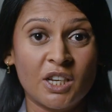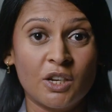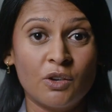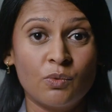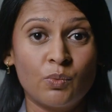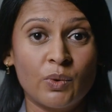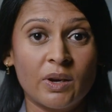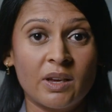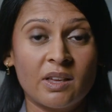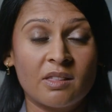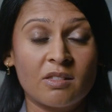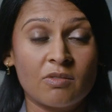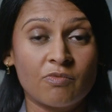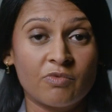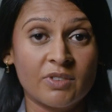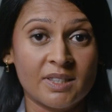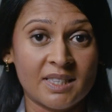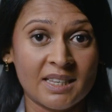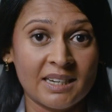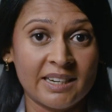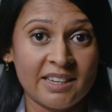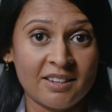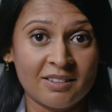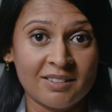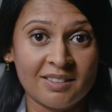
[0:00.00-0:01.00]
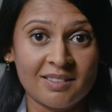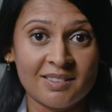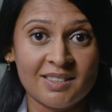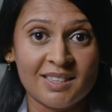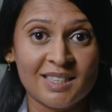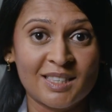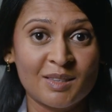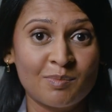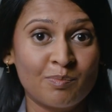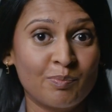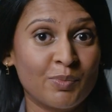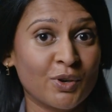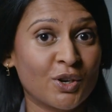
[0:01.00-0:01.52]
you with
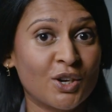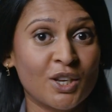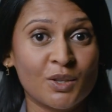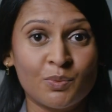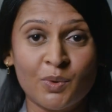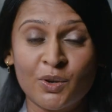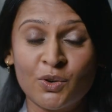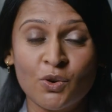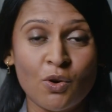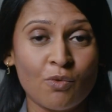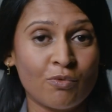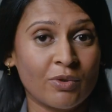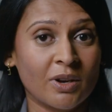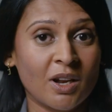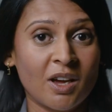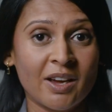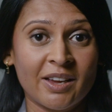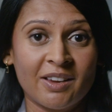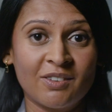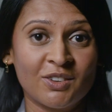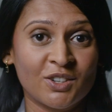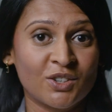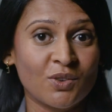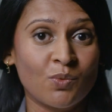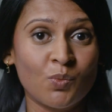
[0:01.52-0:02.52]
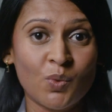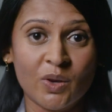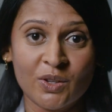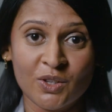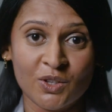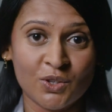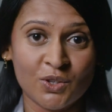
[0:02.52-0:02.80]
resilience, because we're not reliant on one